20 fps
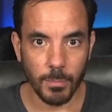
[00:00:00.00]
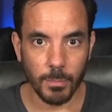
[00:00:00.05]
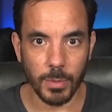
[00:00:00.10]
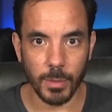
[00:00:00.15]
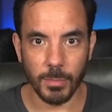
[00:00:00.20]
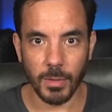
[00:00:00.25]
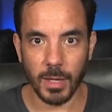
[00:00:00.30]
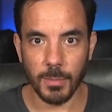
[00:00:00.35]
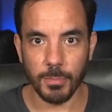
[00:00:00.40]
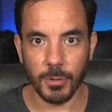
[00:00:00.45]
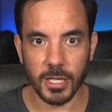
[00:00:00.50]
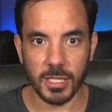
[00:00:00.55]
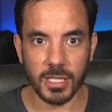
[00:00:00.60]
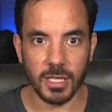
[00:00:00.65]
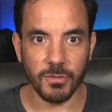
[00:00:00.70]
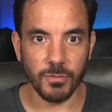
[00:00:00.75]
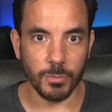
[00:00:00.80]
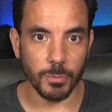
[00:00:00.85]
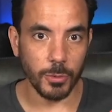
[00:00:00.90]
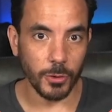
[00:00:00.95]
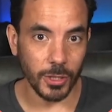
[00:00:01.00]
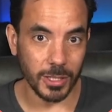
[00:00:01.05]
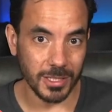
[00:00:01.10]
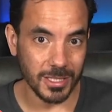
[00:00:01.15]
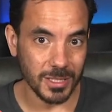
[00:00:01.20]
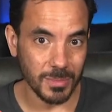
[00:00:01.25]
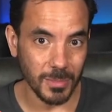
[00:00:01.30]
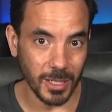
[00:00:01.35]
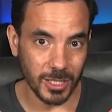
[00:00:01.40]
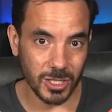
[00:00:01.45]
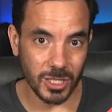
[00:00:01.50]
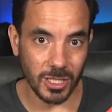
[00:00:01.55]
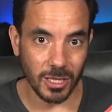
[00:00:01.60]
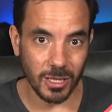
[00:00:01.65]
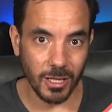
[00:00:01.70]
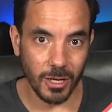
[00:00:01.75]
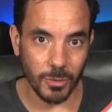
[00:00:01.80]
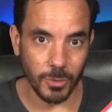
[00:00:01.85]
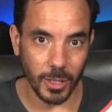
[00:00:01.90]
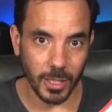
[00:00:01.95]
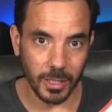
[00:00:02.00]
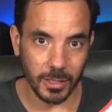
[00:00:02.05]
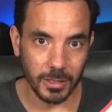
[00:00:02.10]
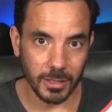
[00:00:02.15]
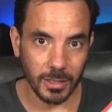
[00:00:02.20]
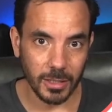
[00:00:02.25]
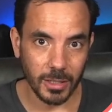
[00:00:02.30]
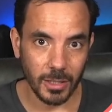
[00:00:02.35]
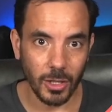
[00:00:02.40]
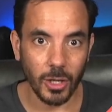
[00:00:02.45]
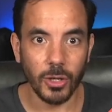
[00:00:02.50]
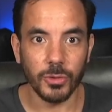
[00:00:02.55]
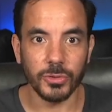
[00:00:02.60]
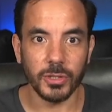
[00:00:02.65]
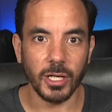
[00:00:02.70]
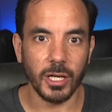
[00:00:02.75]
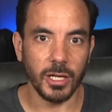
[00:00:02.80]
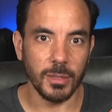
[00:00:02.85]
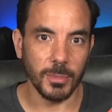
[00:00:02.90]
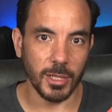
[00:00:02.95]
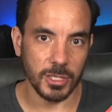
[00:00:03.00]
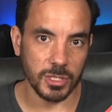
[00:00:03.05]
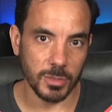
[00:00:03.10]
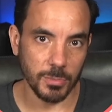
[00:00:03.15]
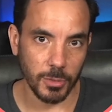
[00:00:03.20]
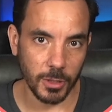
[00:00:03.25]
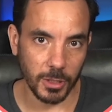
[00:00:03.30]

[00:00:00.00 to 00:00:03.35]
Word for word: but my break-even point is much lower on the high-margin